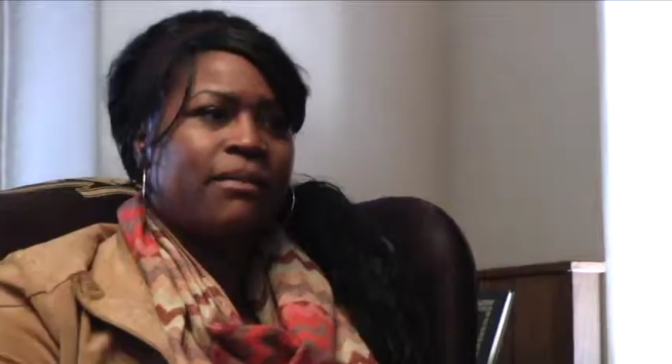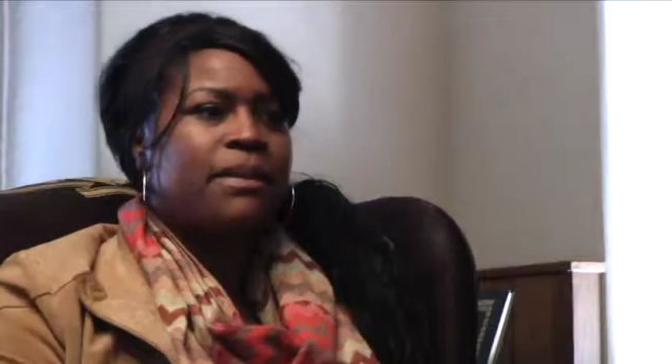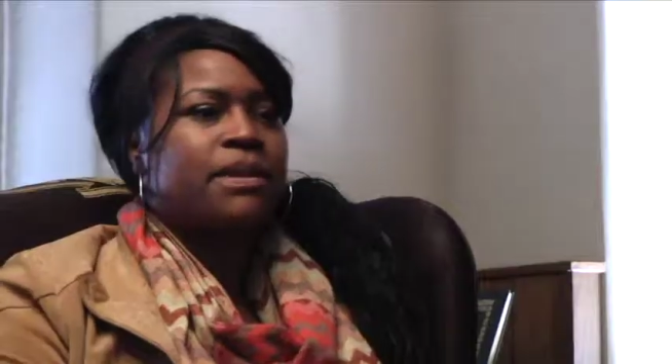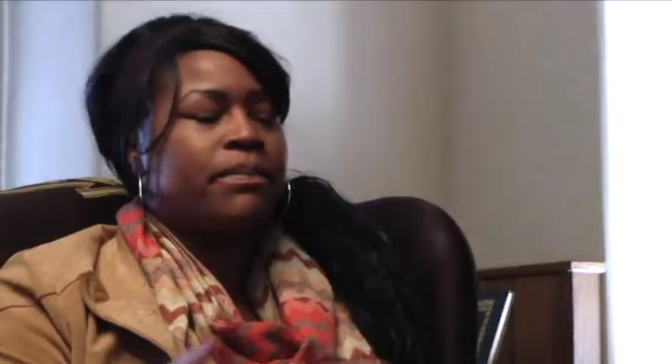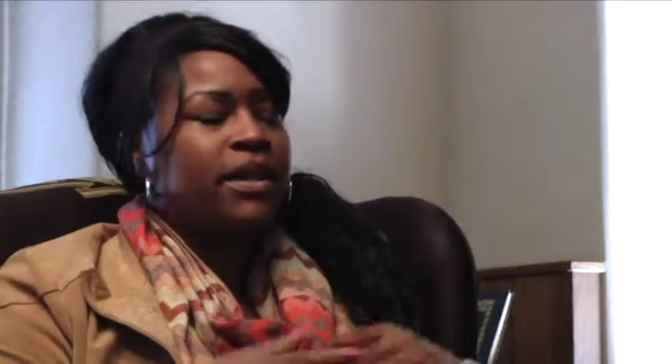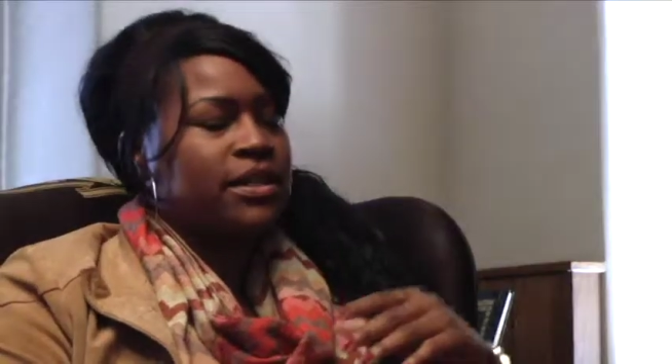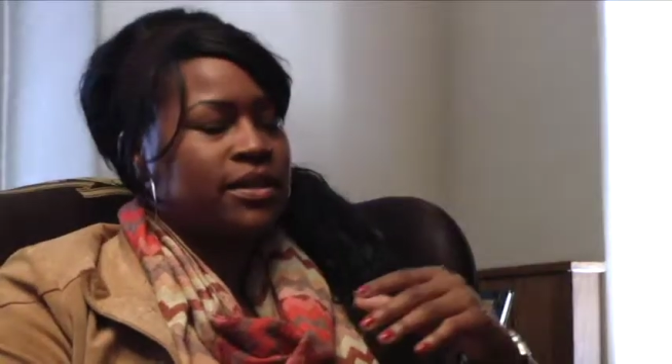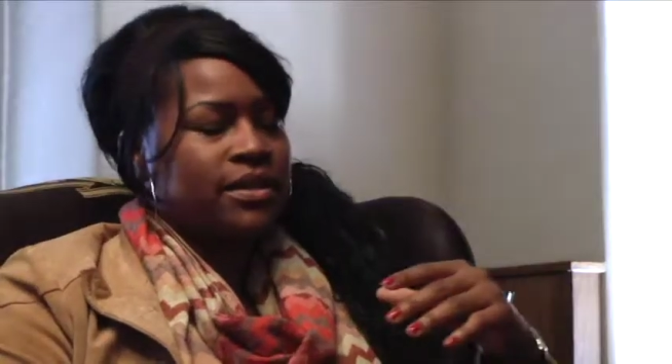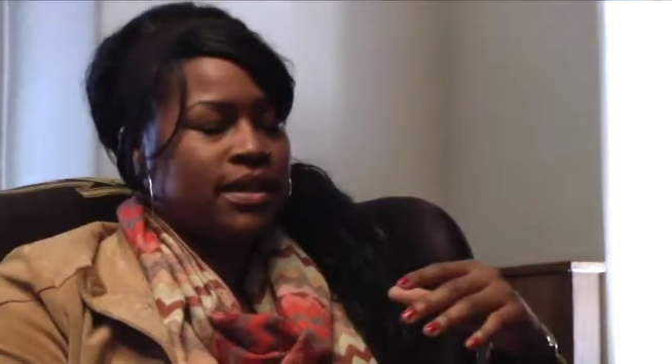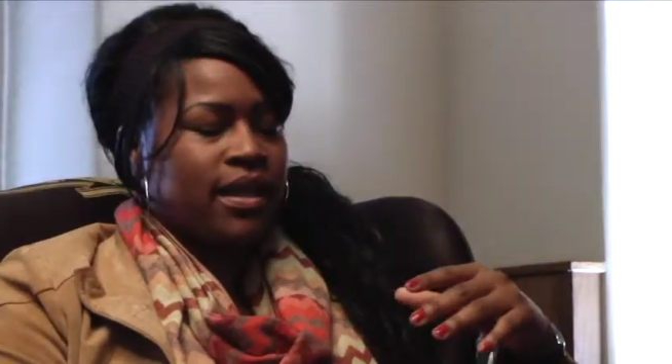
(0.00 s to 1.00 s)
people's
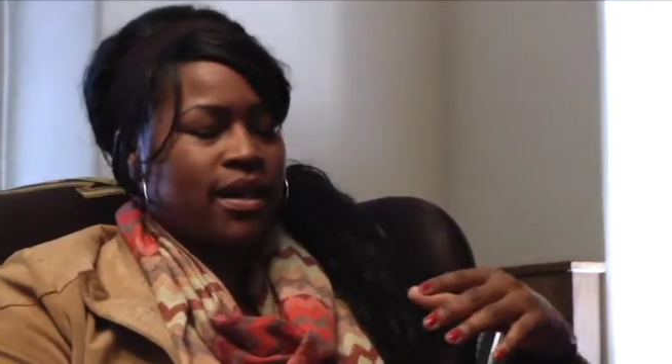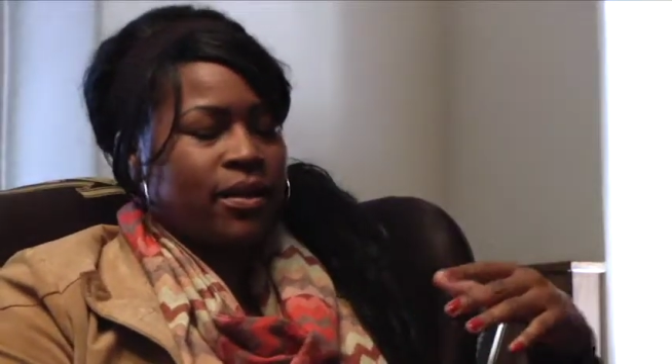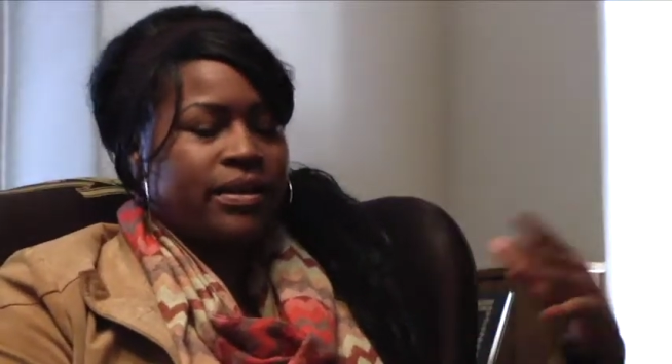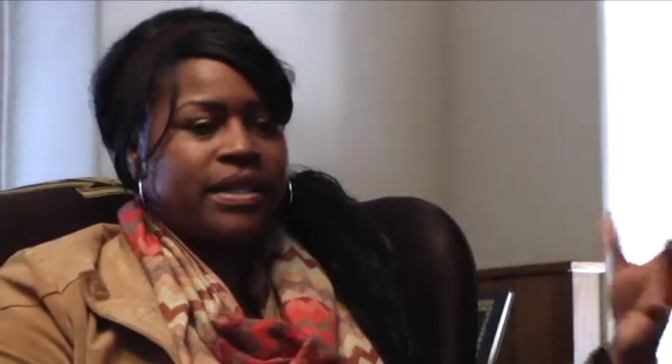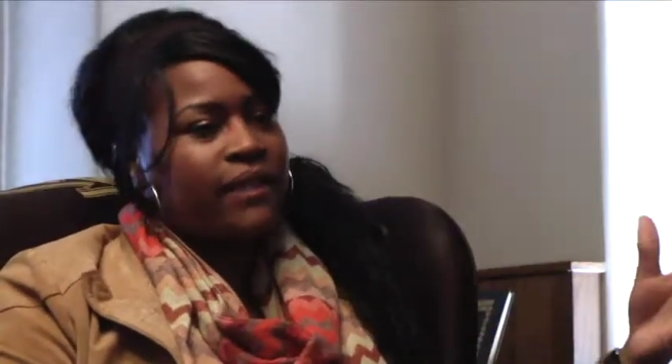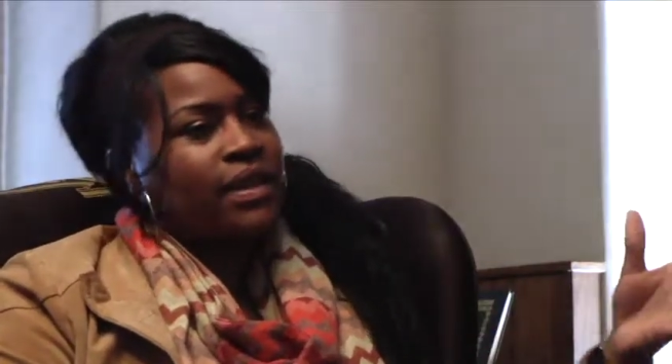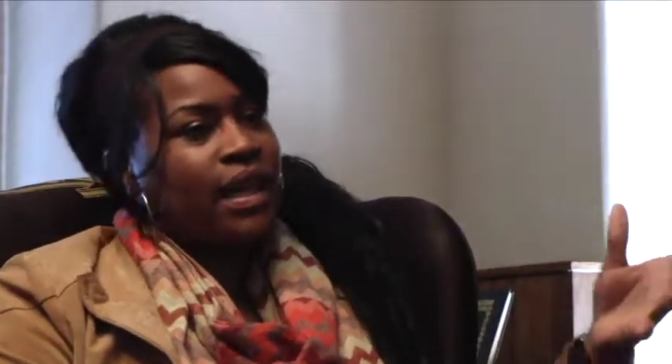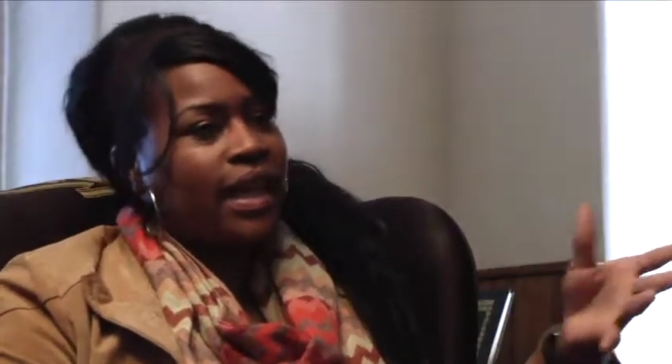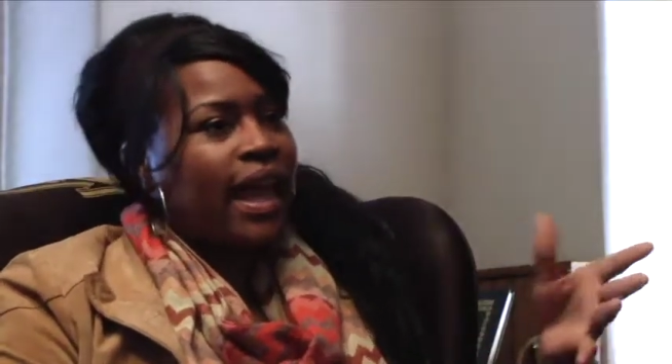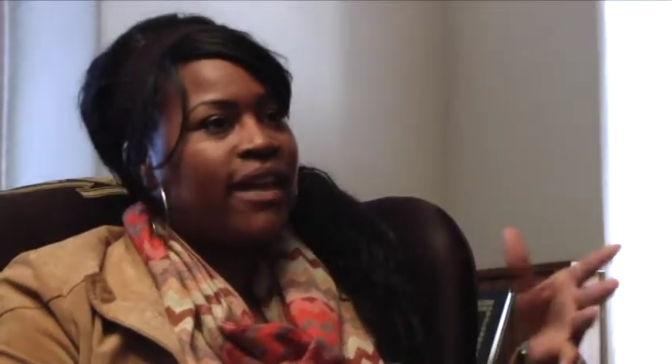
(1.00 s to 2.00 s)
pictures or stuff that they
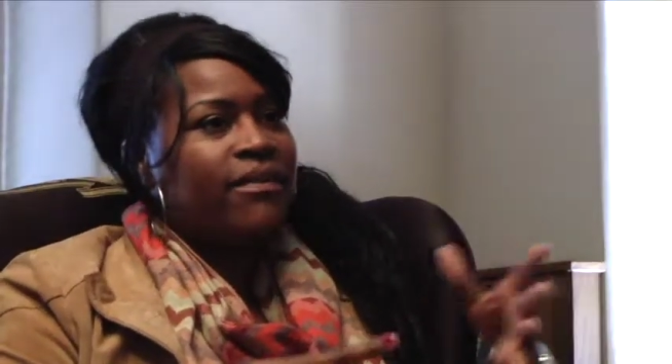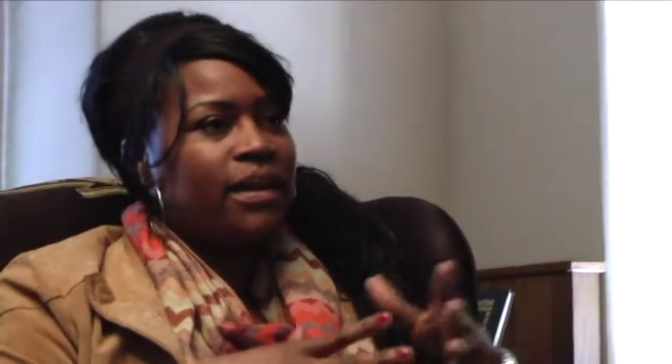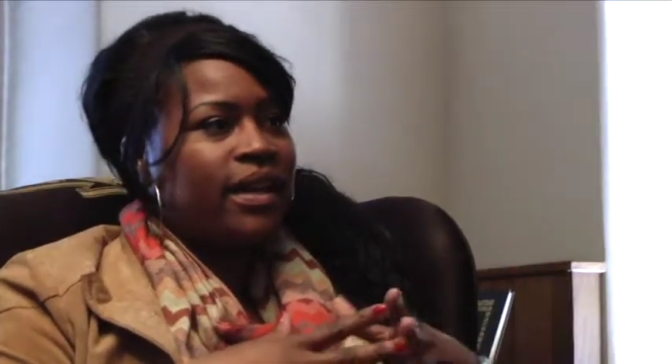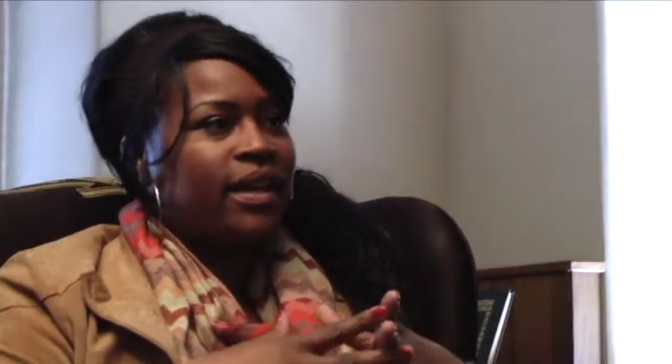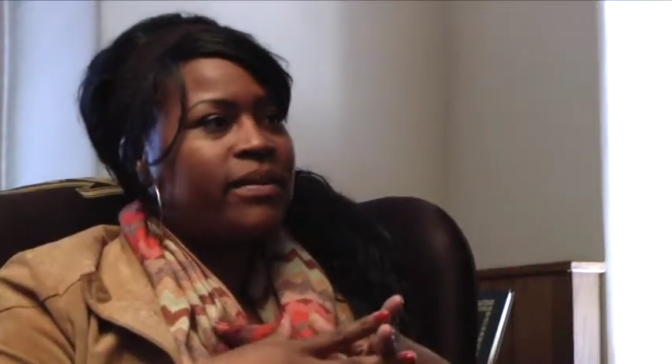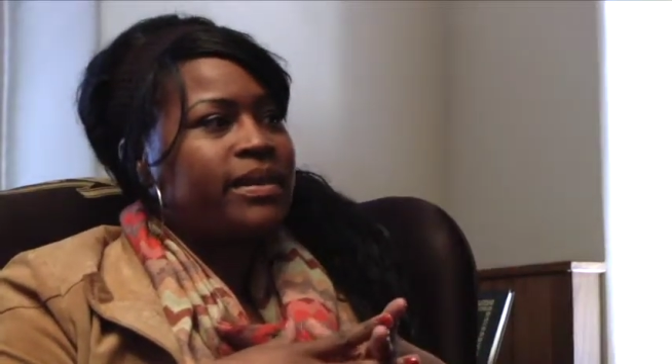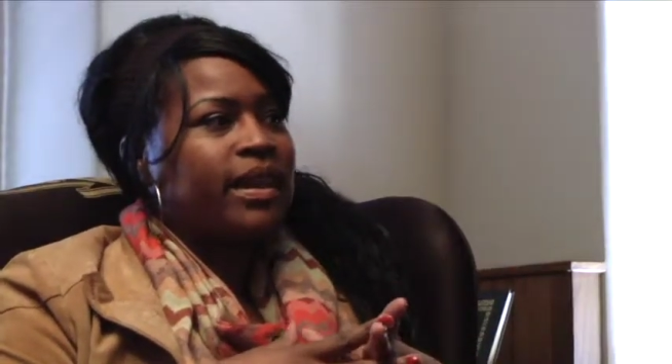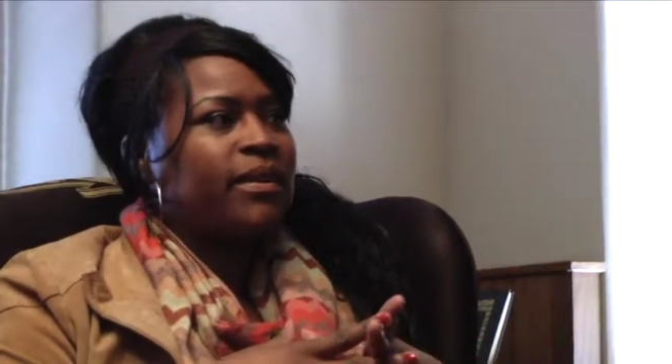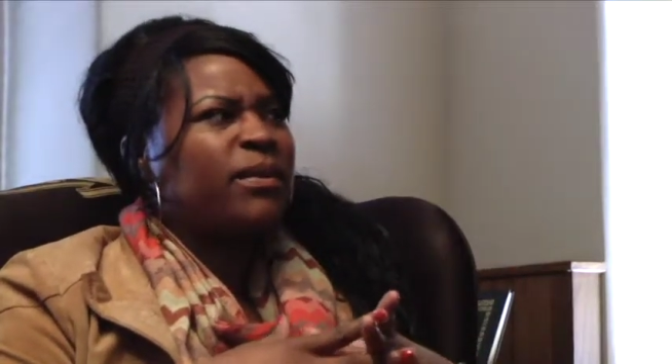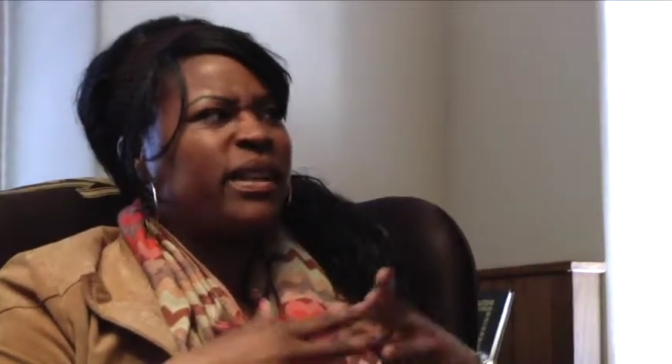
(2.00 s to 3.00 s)
gave me, and I was
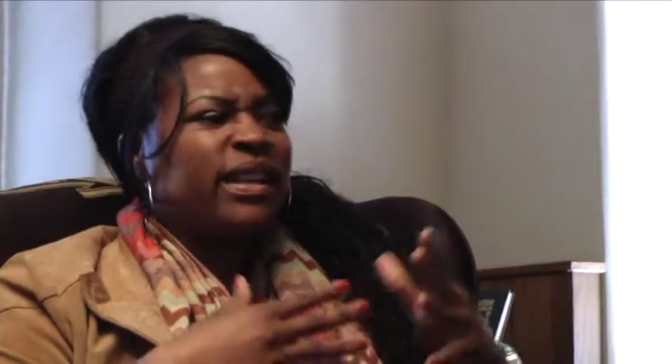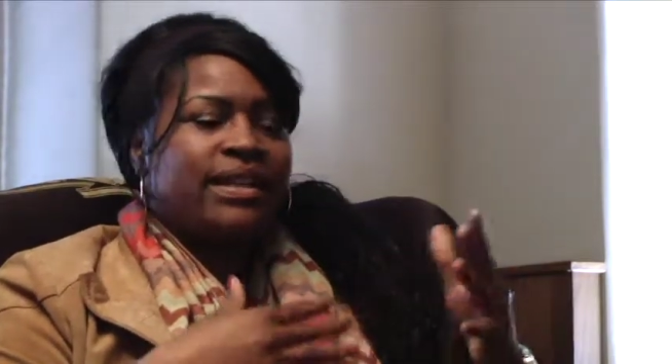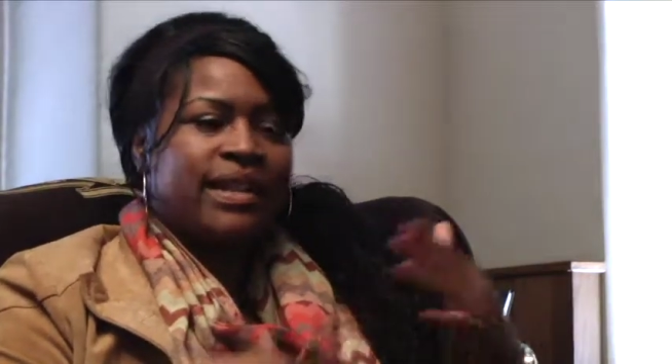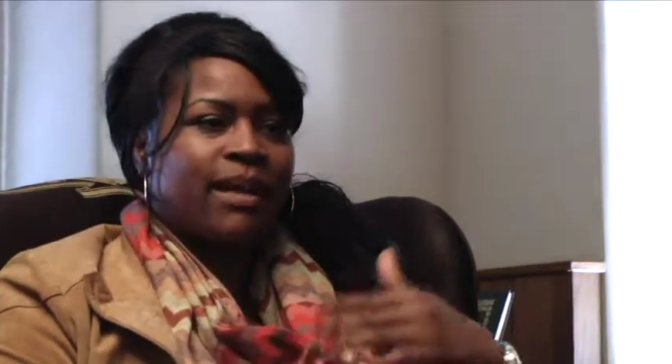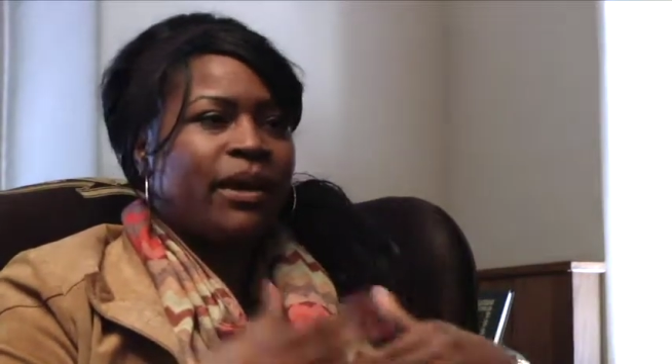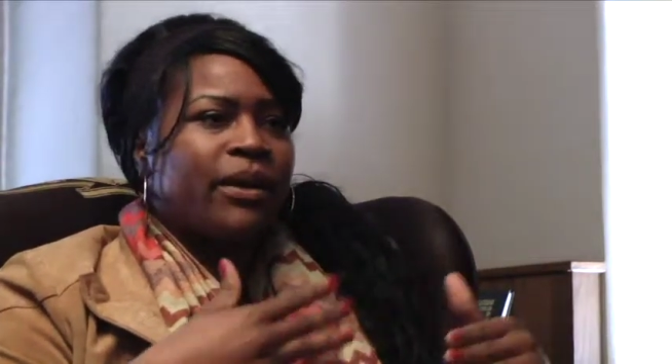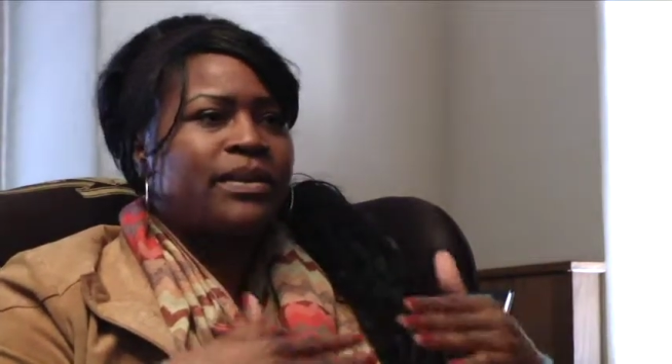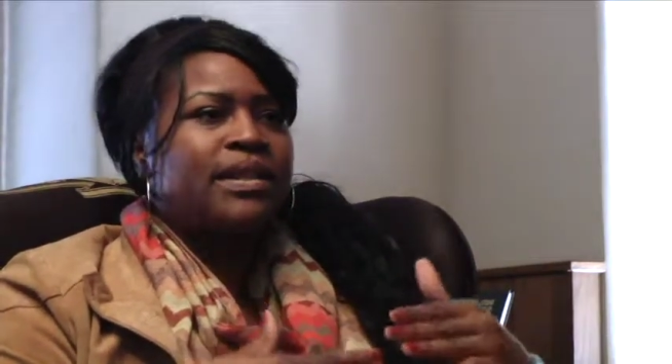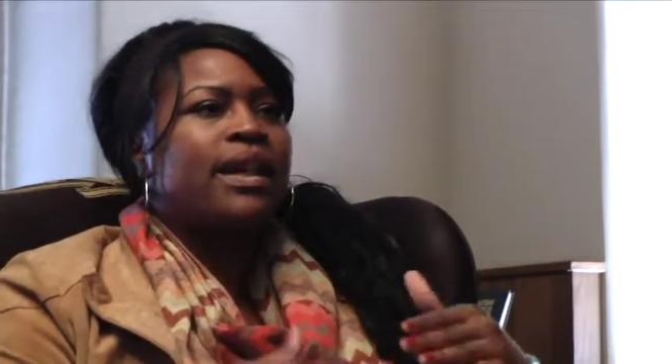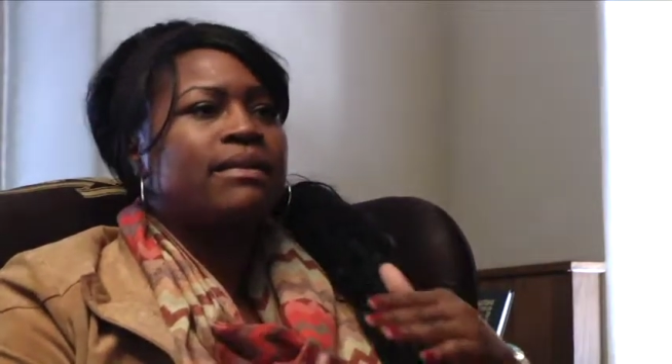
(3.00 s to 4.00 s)
like, well, I need to take my own
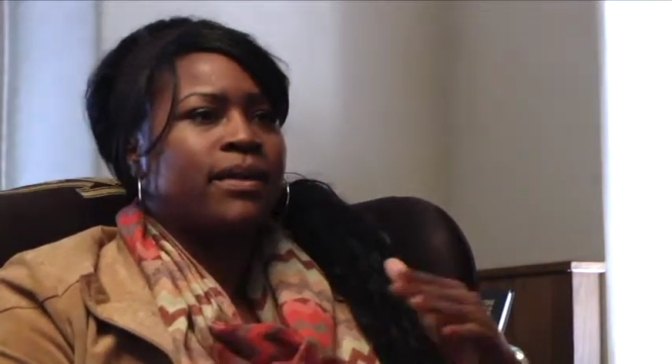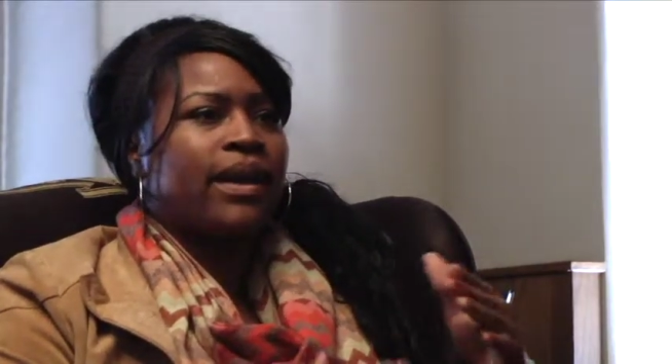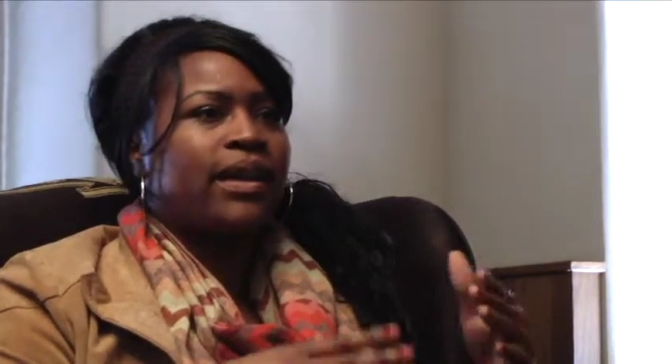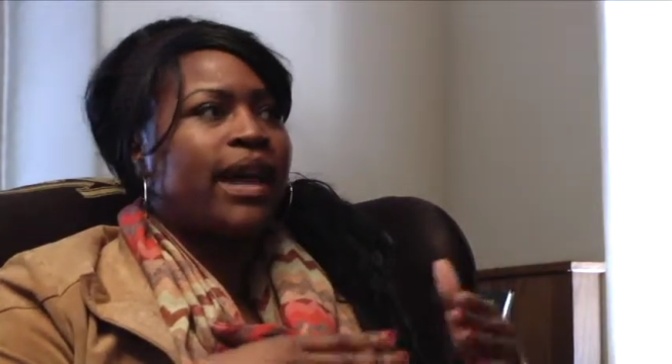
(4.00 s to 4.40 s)
stuff so I can